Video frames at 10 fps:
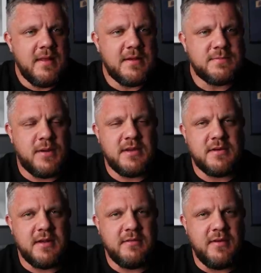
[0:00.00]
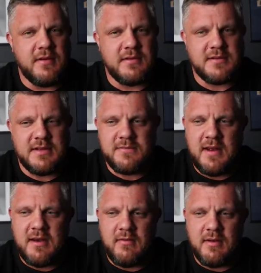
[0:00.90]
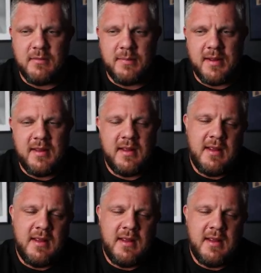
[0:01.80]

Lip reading: this pressure I feel is very real, but